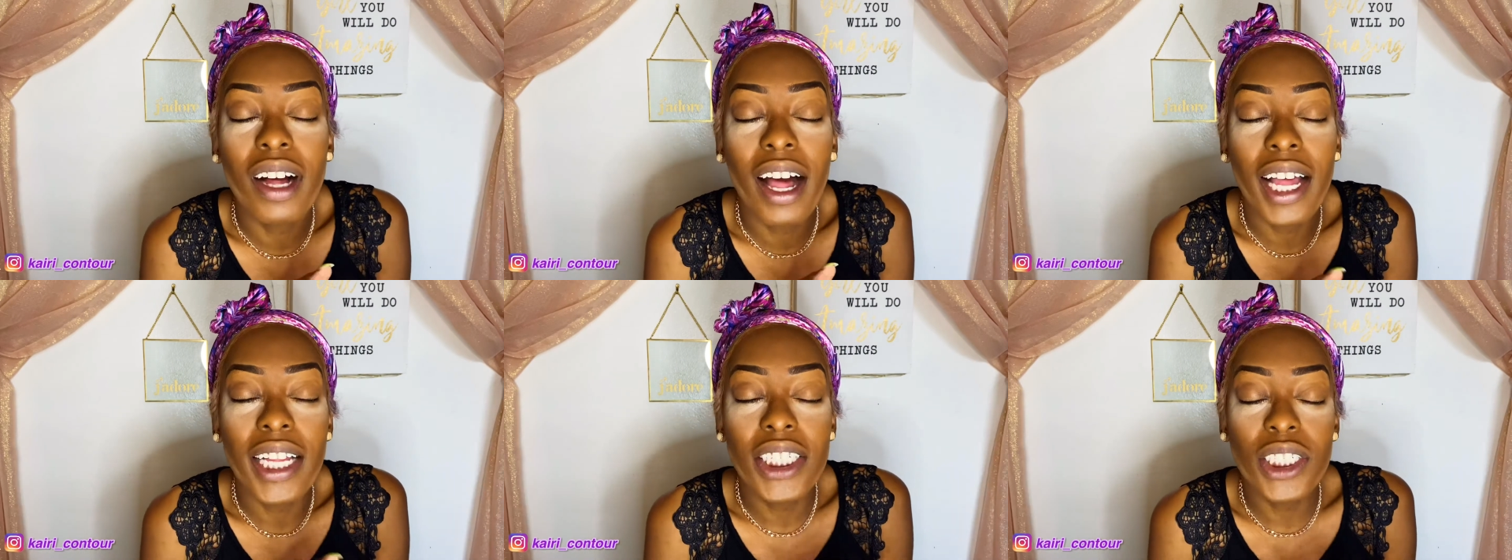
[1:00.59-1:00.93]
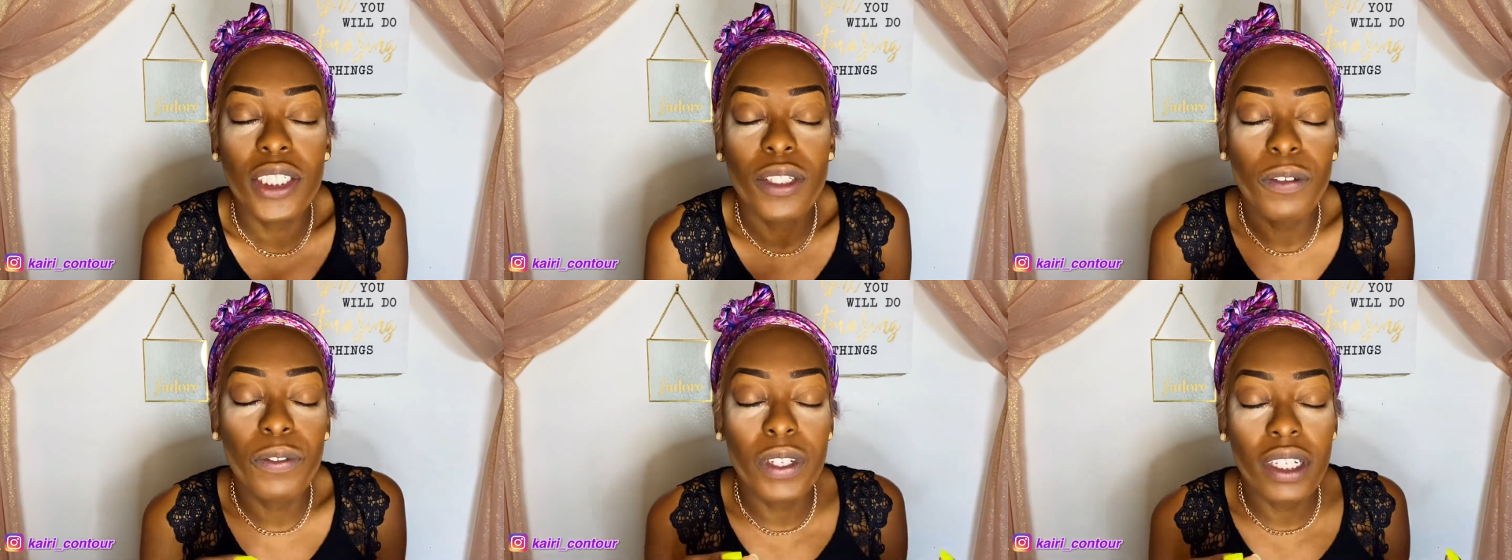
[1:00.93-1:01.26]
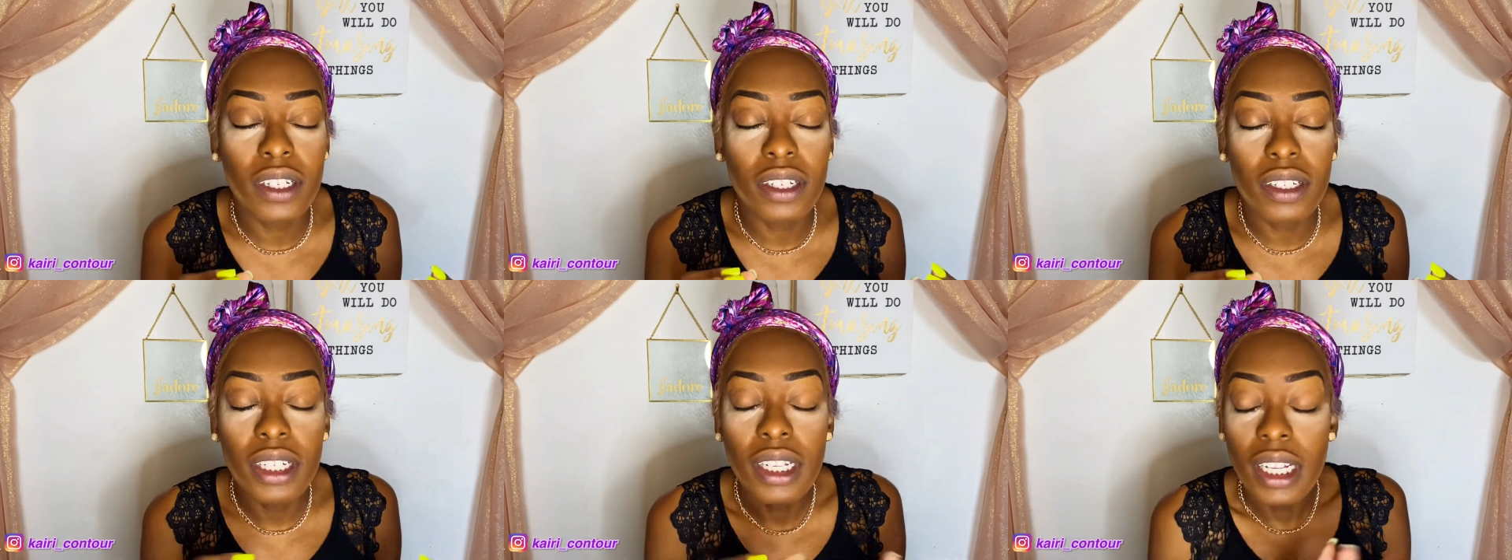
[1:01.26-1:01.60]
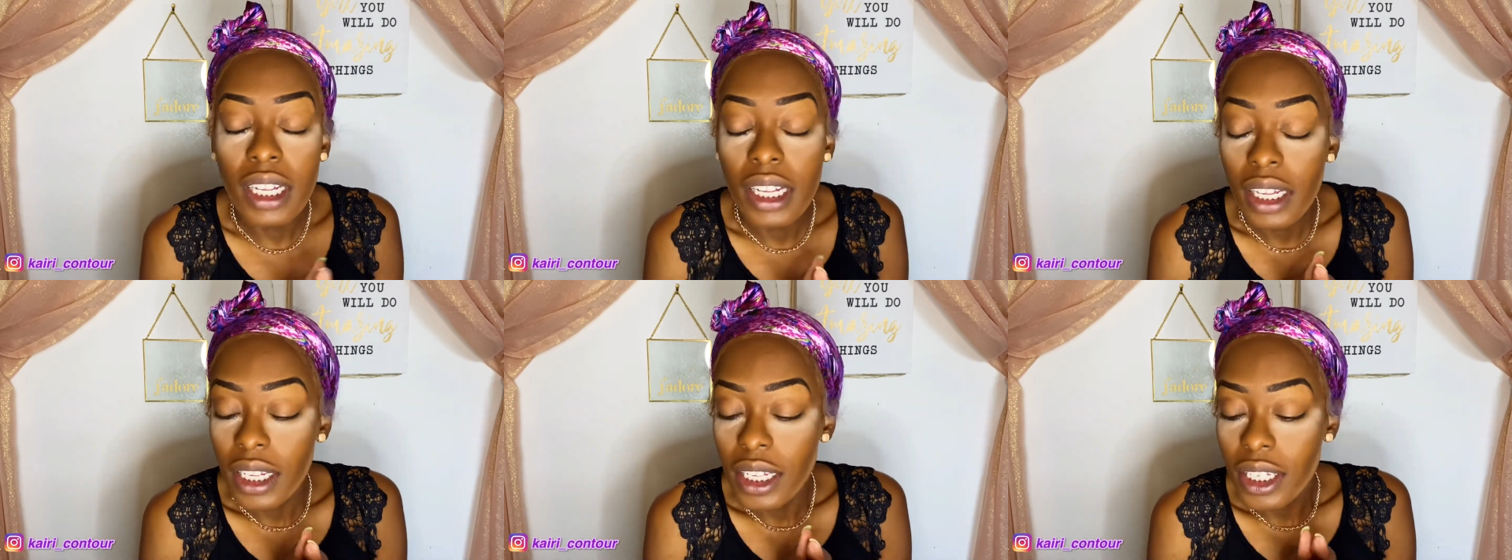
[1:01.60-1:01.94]
I just feel
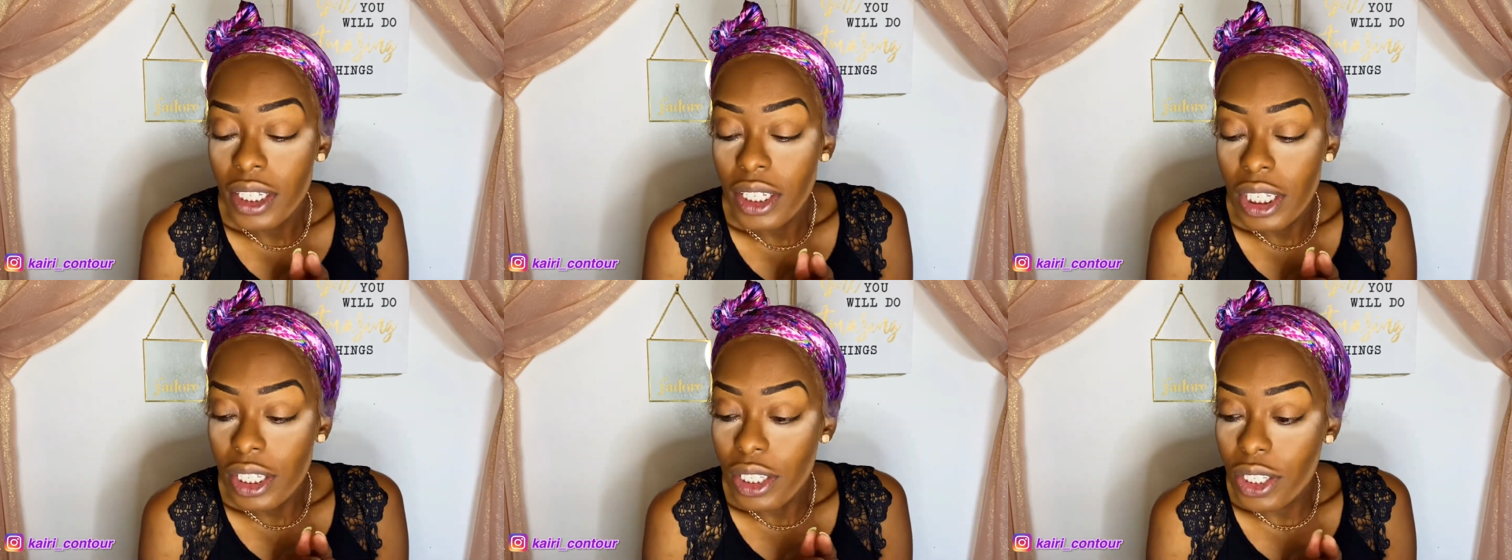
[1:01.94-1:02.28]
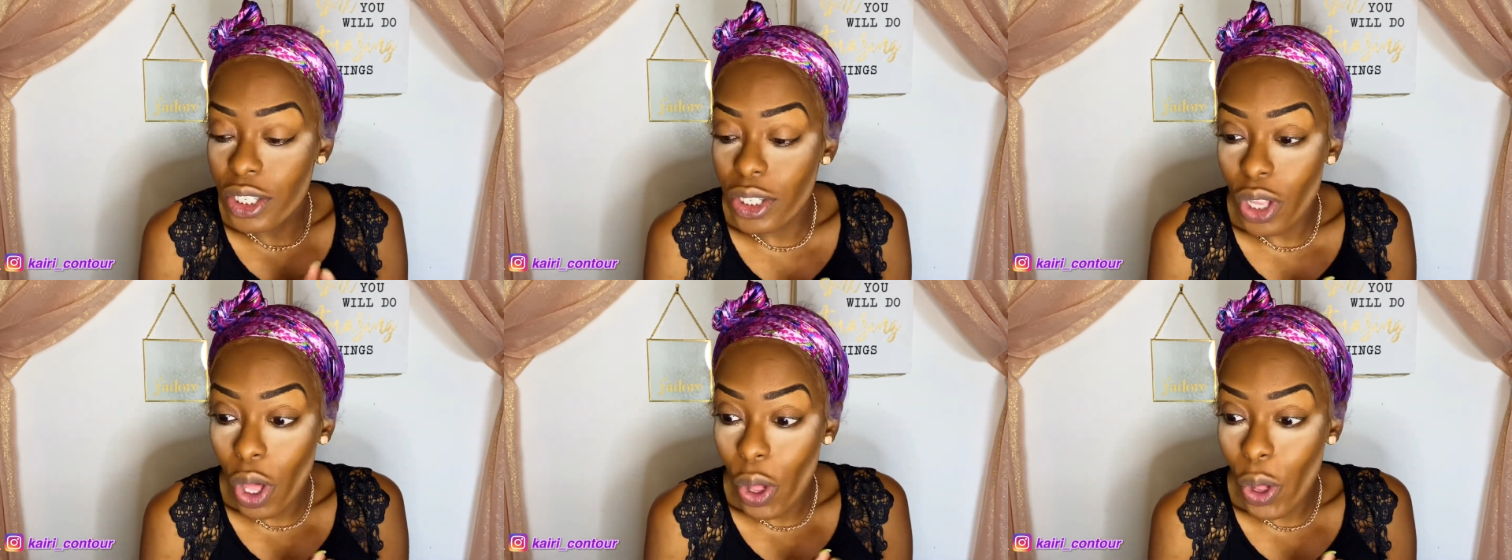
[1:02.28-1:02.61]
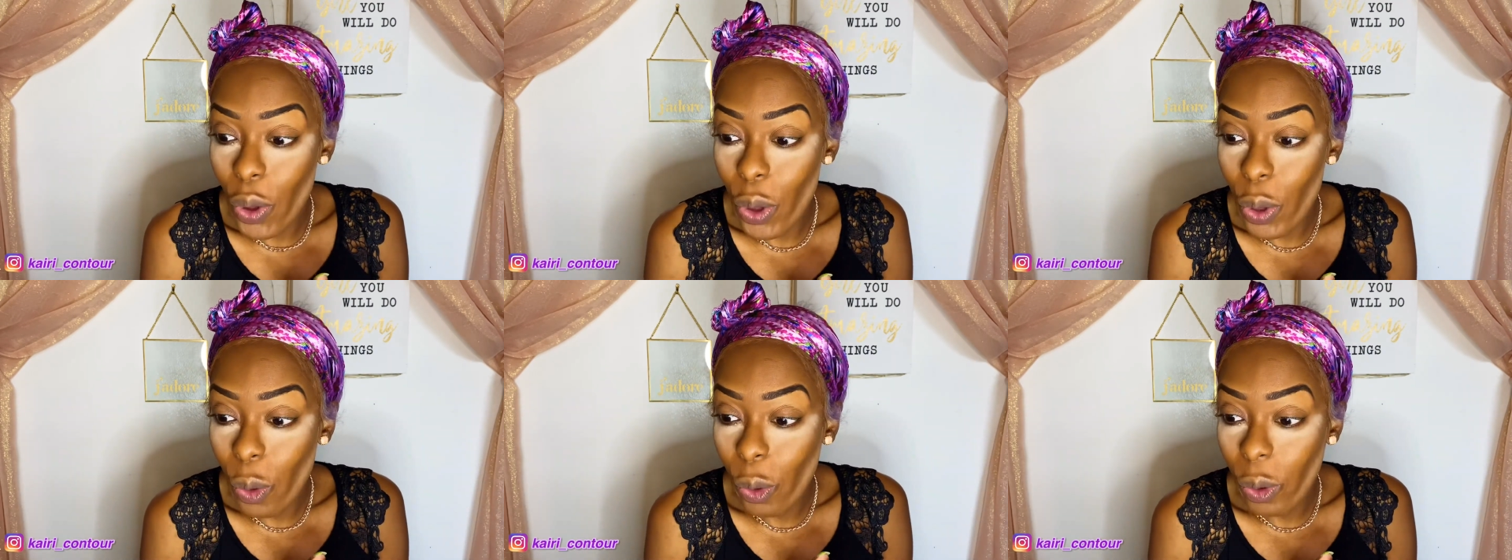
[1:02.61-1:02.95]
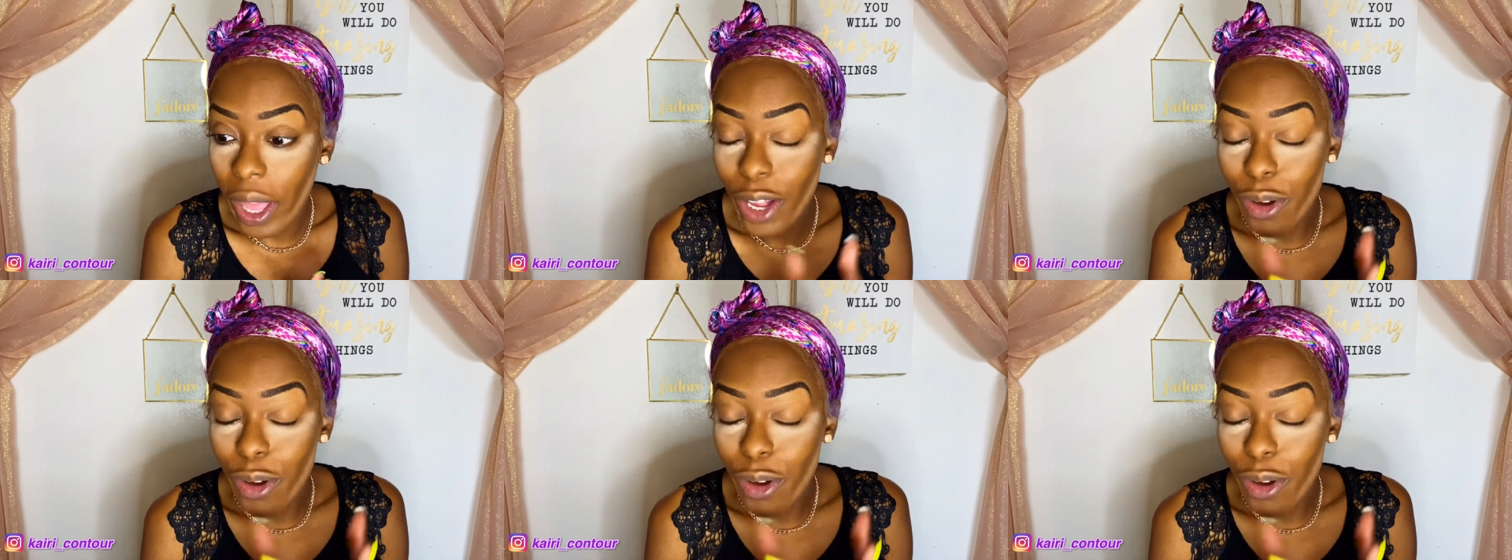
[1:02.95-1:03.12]
so like